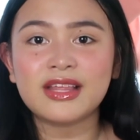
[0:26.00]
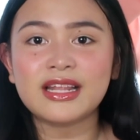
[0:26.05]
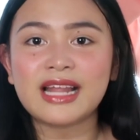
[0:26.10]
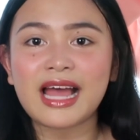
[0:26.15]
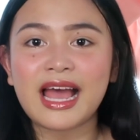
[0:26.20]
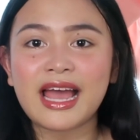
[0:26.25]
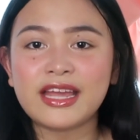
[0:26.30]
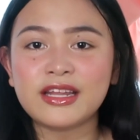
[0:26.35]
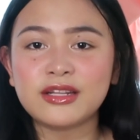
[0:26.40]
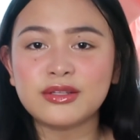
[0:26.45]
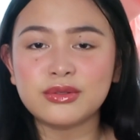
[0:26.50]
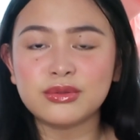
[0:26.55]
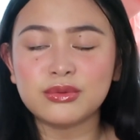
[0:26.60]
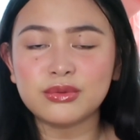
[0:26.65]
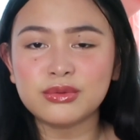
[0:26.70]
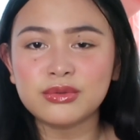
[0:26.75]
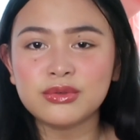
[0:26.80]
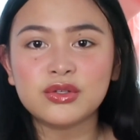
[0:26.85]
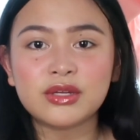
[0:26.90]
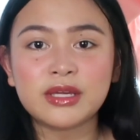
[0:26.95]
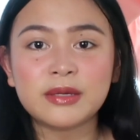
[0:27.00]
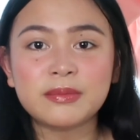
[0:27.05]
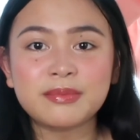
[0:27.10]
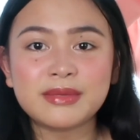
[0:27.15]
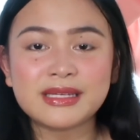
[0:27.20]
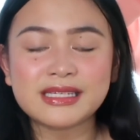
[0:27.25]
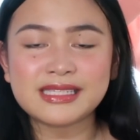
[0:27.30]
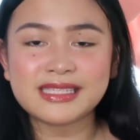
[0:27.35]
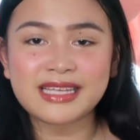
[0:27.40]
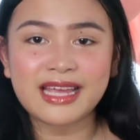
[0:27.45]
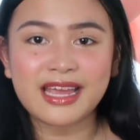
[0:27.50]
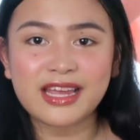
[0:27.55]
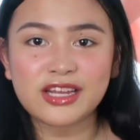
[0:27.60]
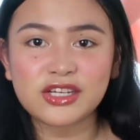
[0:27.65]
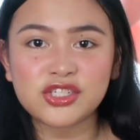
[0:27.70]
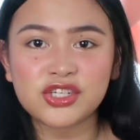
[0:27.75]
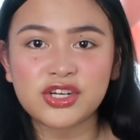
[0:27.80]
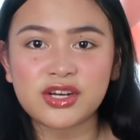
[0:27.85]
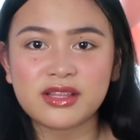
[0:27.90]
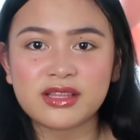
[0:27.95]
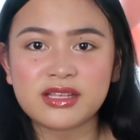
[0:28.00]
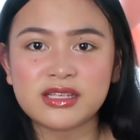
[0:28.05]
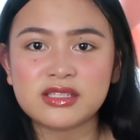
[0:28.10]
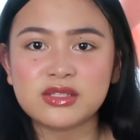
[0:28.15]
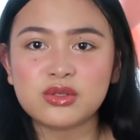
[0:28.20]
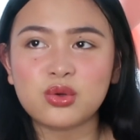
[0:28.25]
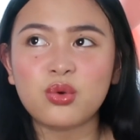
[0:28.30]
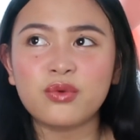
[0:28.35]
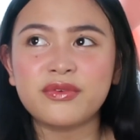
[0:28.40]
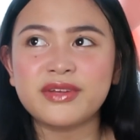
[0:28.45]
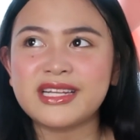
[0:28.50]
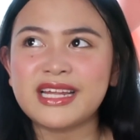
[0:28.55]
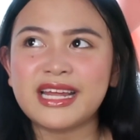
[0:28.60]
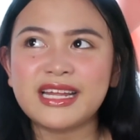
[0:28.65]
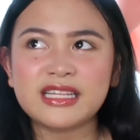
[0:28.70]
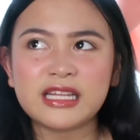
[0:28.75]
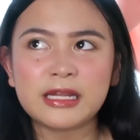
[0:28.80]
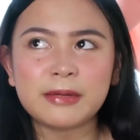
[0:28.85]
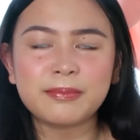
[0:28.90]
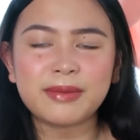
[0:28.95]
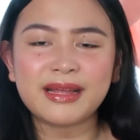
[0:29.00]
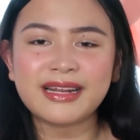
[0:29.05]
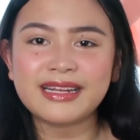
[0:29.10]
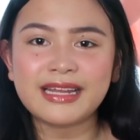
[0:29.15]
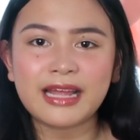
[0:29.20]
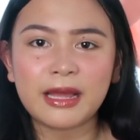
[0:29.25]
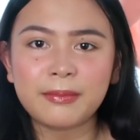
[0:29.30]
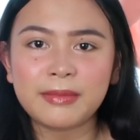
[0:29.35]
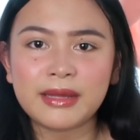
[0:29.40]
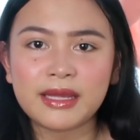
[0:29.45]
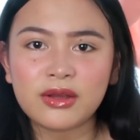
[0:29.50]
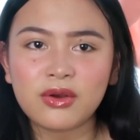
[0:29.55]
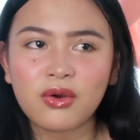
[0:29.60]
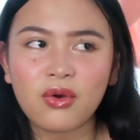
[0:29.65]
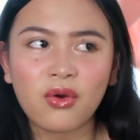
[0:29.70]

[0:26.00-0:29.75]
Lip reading: that I do to keep me sane during this COVID-19 pandemic